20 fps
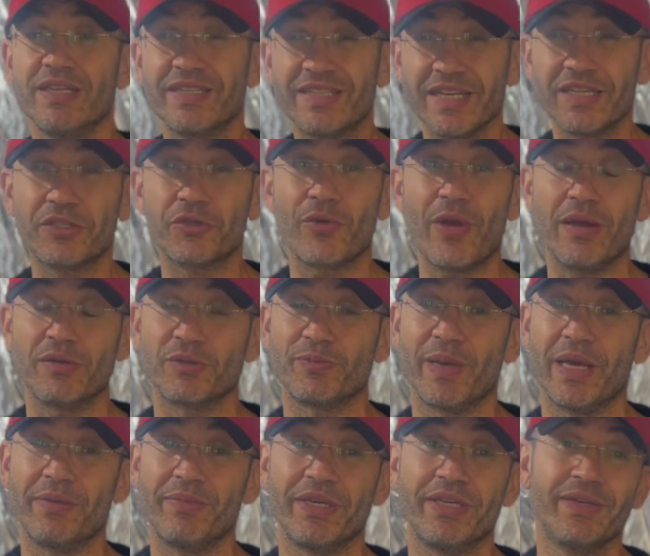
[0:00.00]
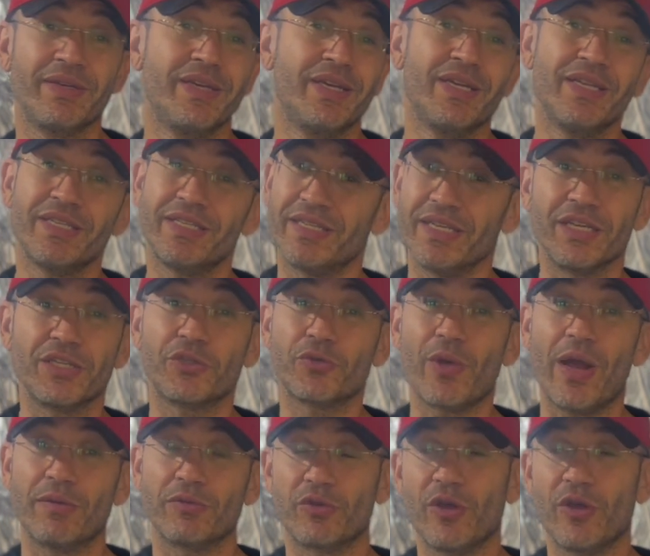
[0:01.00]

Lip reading: 6 grams, baby. 6 grams.